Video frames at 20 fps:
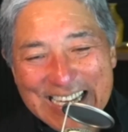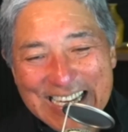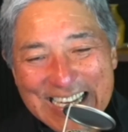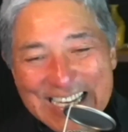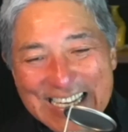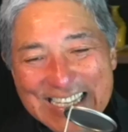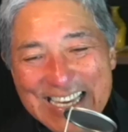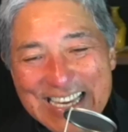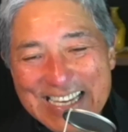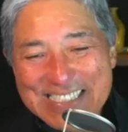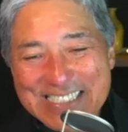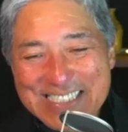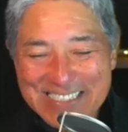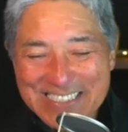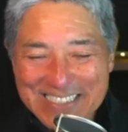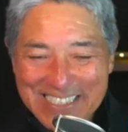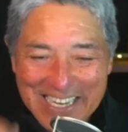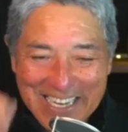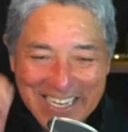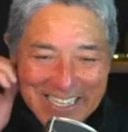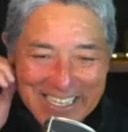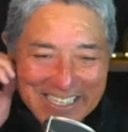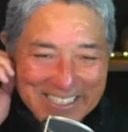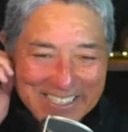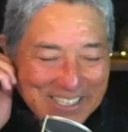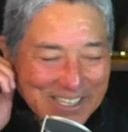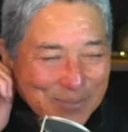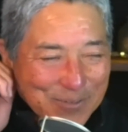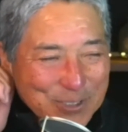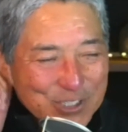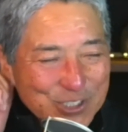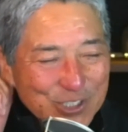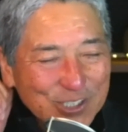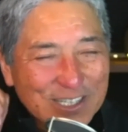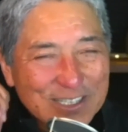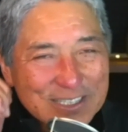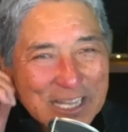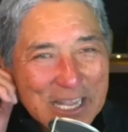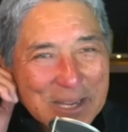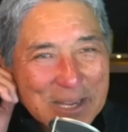Yes, we should
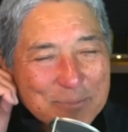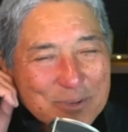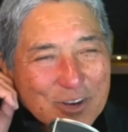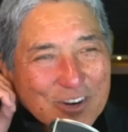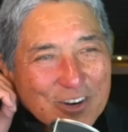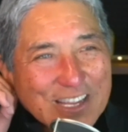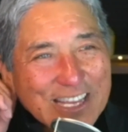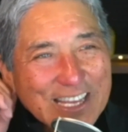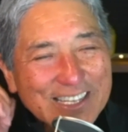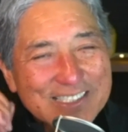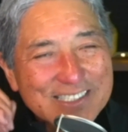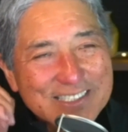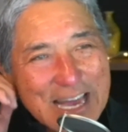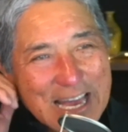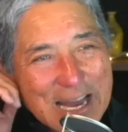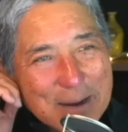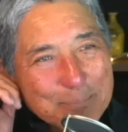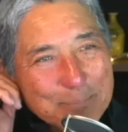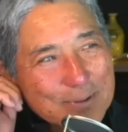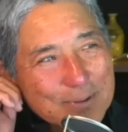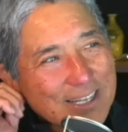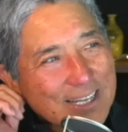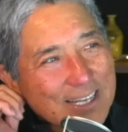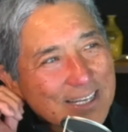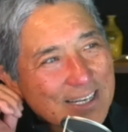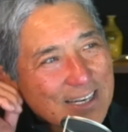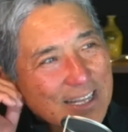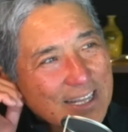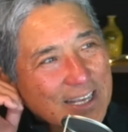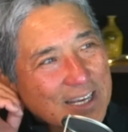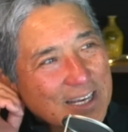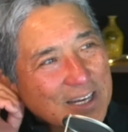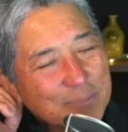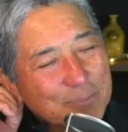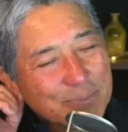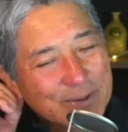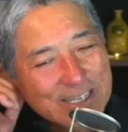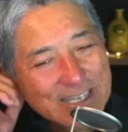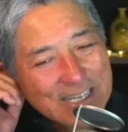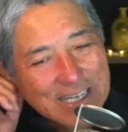have named our kids Apple and Link,
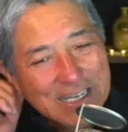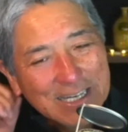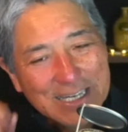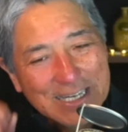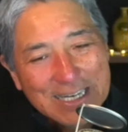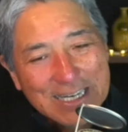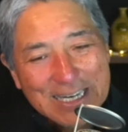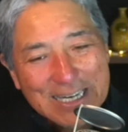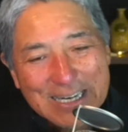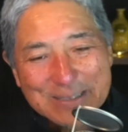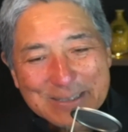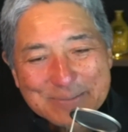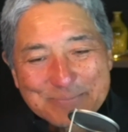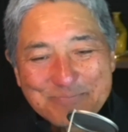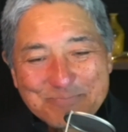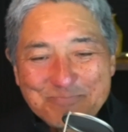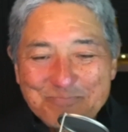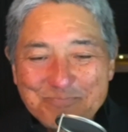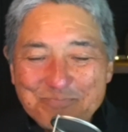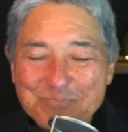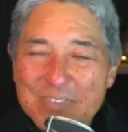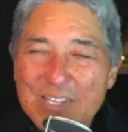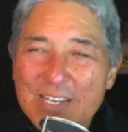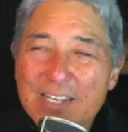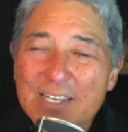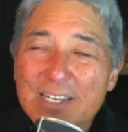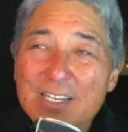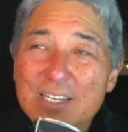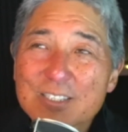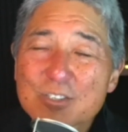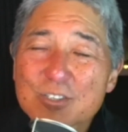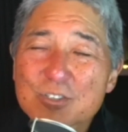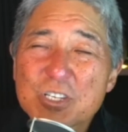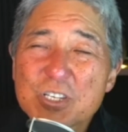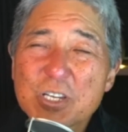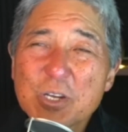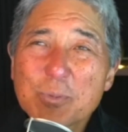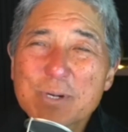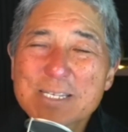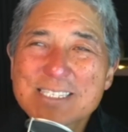but so
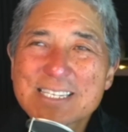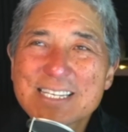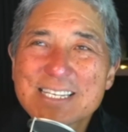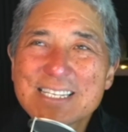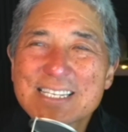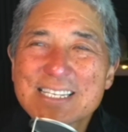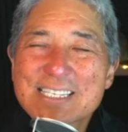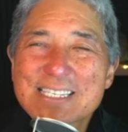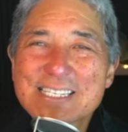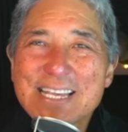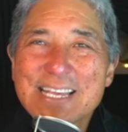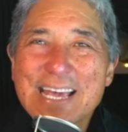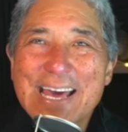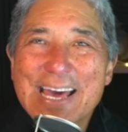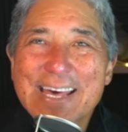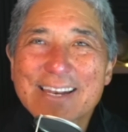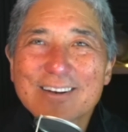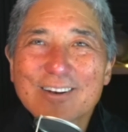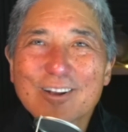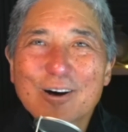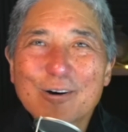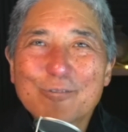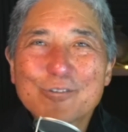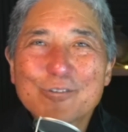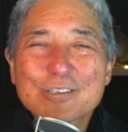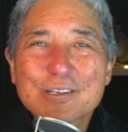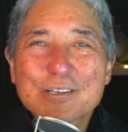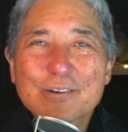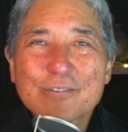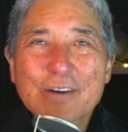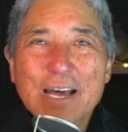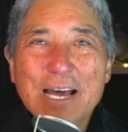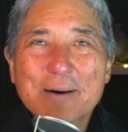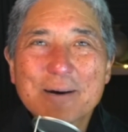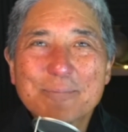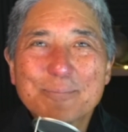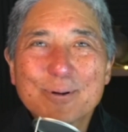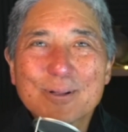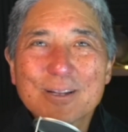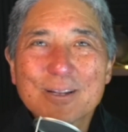she was in the Seattle office of
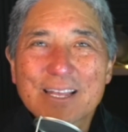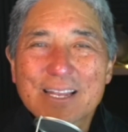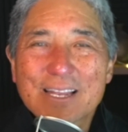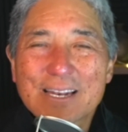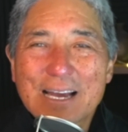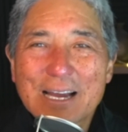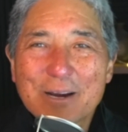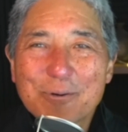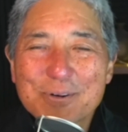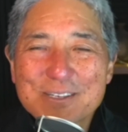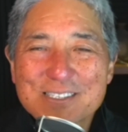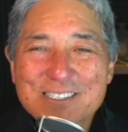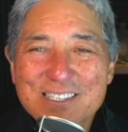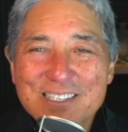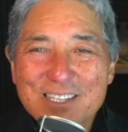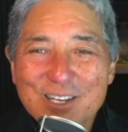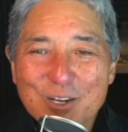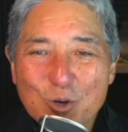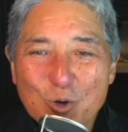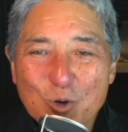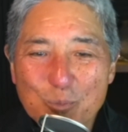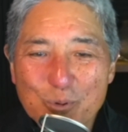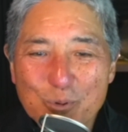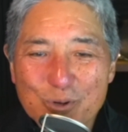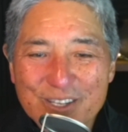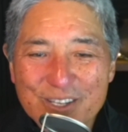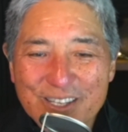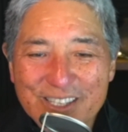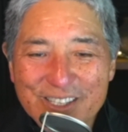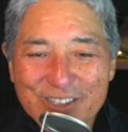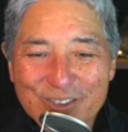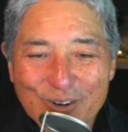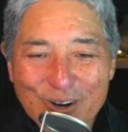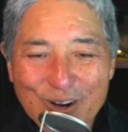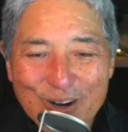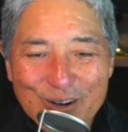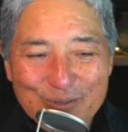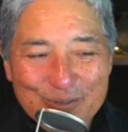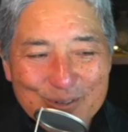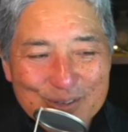Apple, and I was in the Cupertino
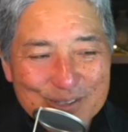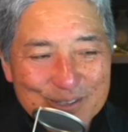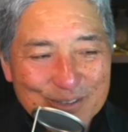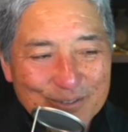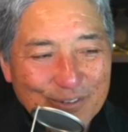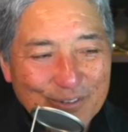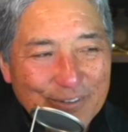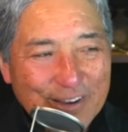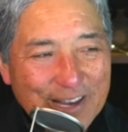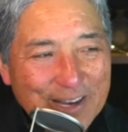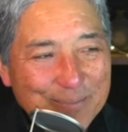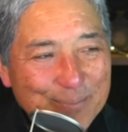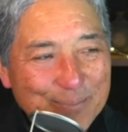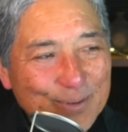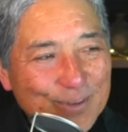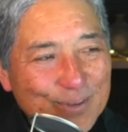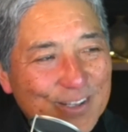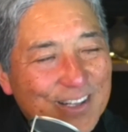office of Apple.